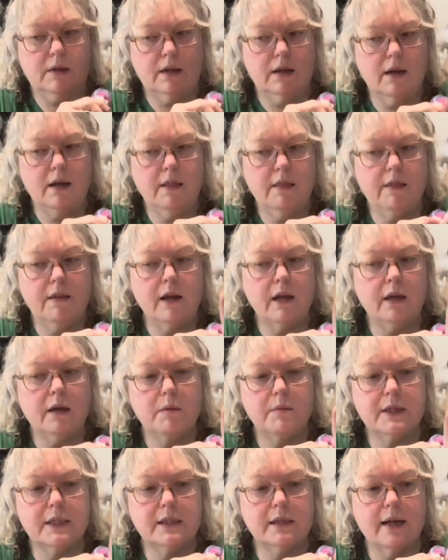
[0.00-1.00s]
I think
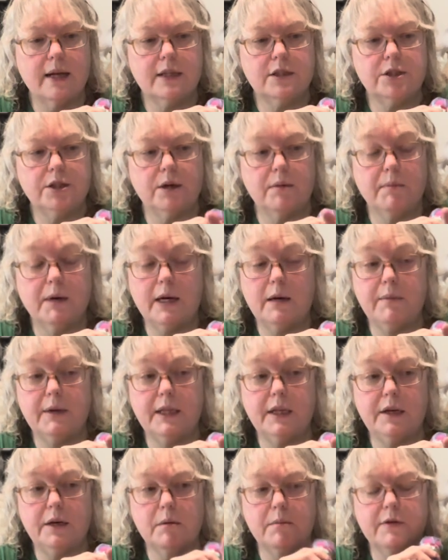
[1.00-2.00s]
it was last year. It might have been
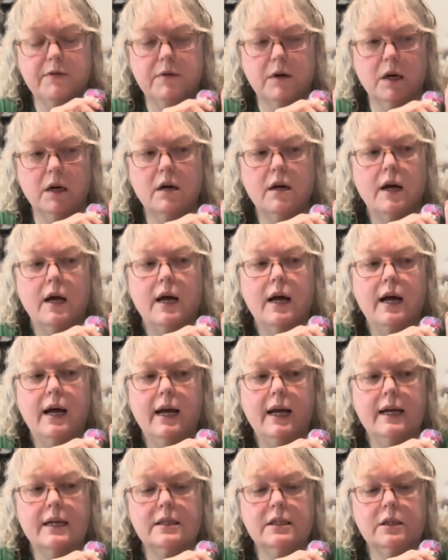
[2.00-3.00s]
the year before.
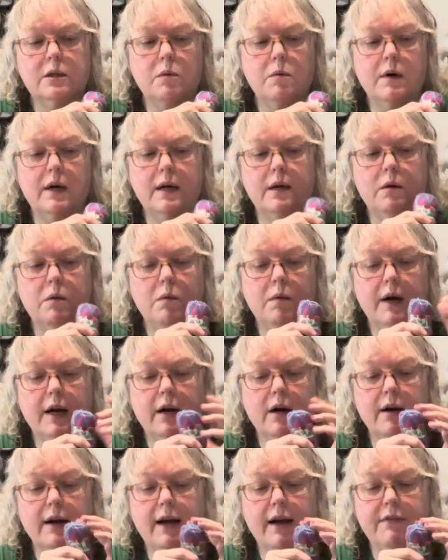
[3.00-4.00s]
It's the one
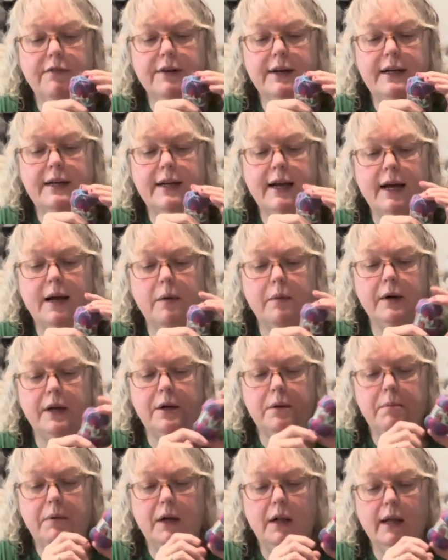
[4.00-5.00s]
where every day when
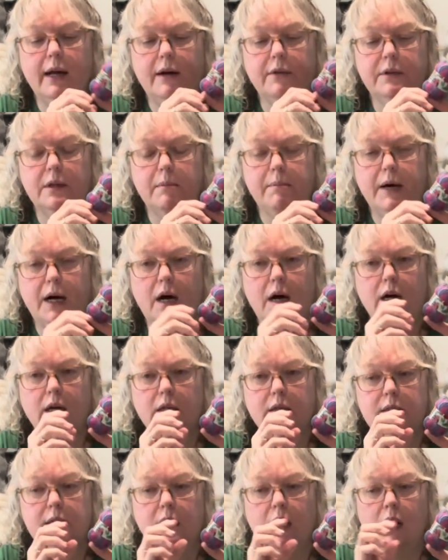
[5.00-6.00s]
you pull out the
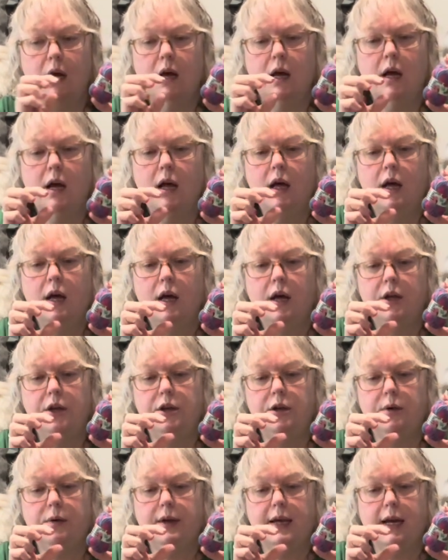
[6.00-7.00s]
box,
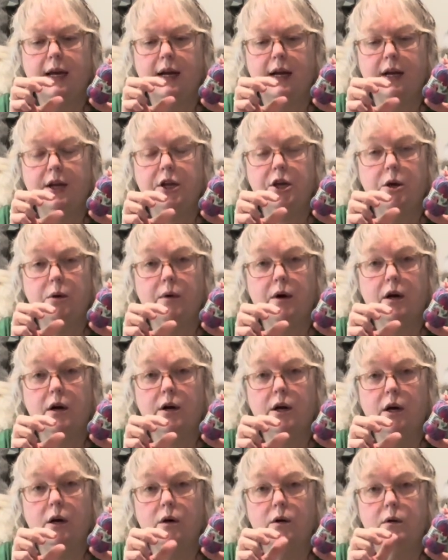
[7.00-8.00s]
you get a QR
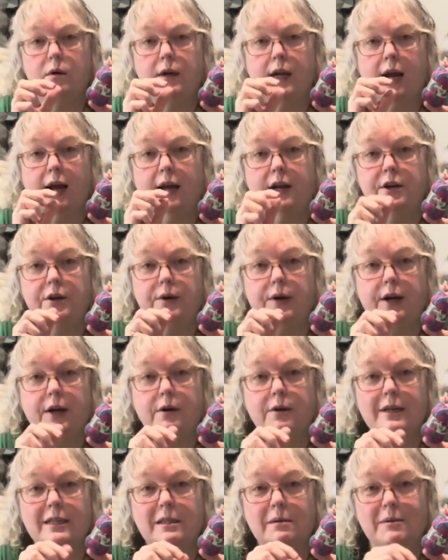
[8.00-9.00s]
code and you get
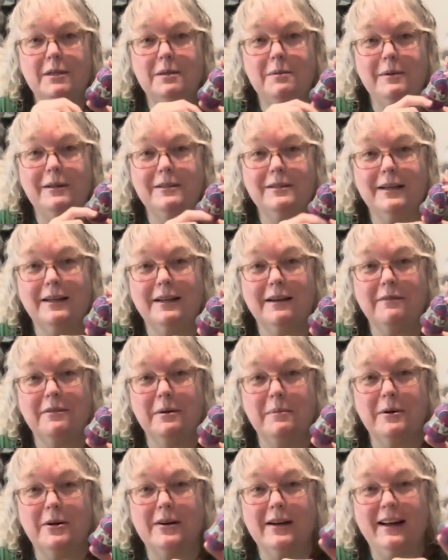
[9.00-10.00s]
Christmas music
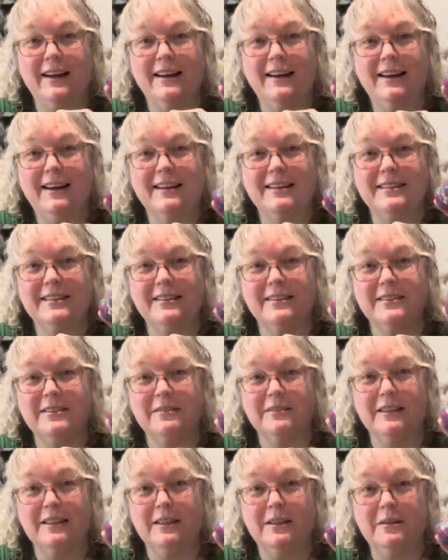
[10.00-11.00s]
every morning. And so it's
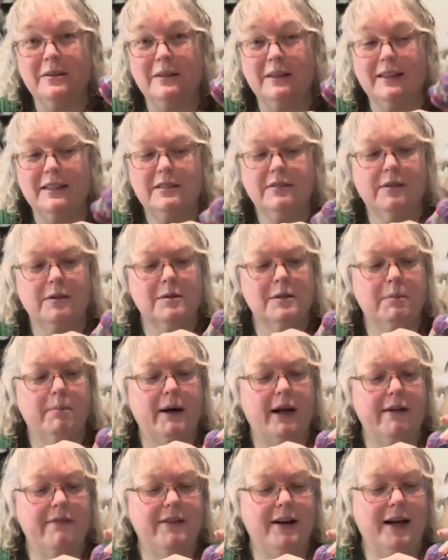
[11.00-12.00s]
really cool. It's from
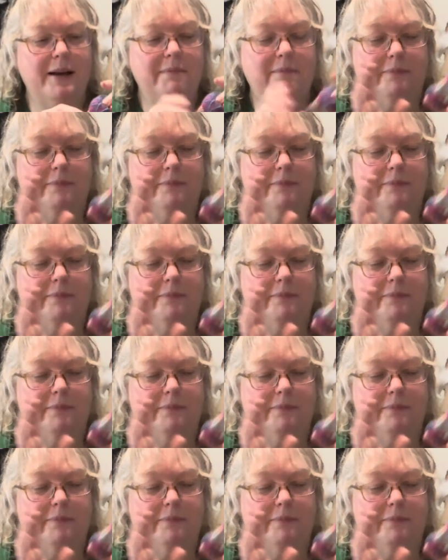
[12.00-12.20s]
Spotify.